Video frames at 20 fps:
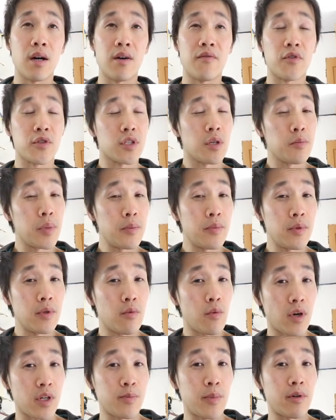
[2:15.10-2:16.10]
For some people,
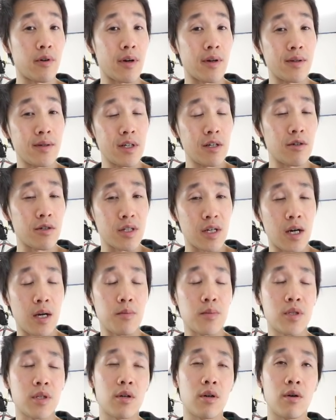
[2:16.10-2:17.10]
it works better at dinner
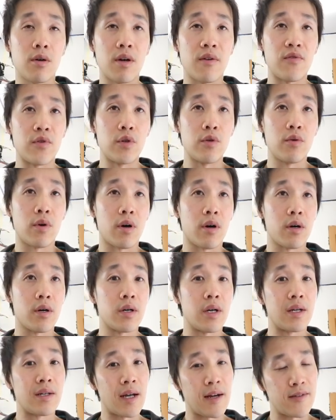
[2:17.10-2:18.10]
time. So if you
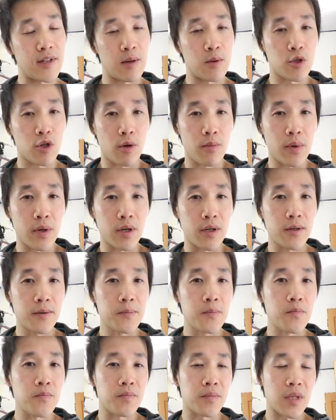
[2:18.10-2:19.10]
are a nighttime sharpener
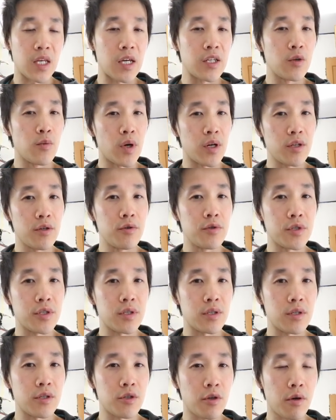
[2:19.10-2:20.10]
and you want to
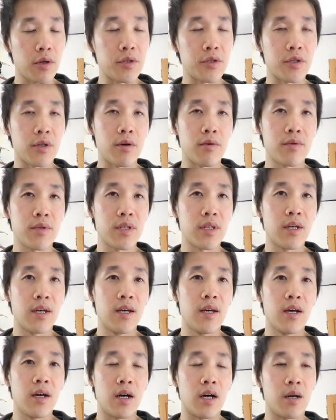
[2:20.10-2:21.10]
use soaking stones,
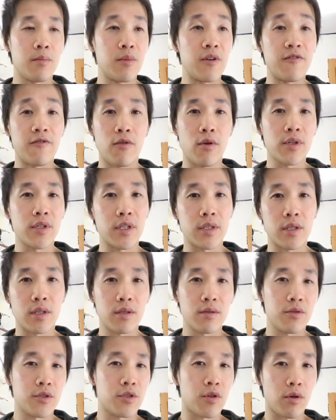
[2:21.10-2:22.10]
before
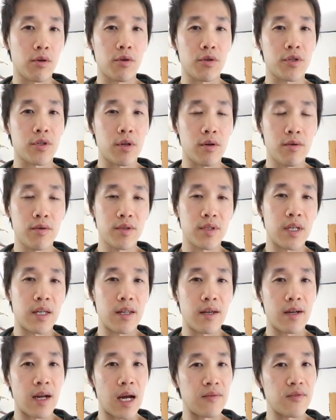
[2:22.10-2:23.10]
dinner, soak your stones,
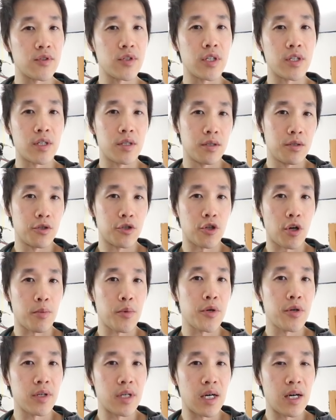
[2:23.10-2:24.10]
and then after dinner,
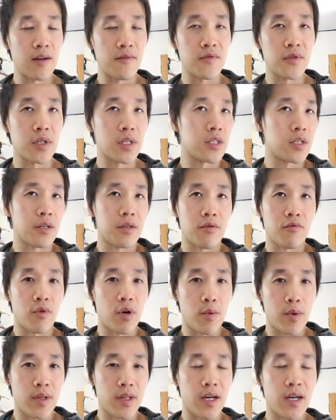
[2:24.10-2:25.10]
sharpen your knives. There's nothing
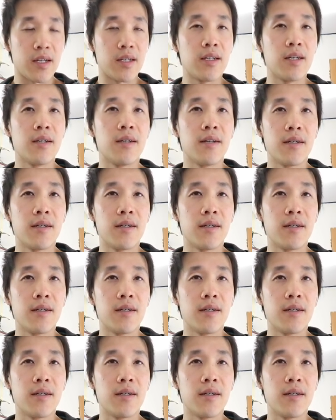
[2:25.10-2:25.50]
wrong with that.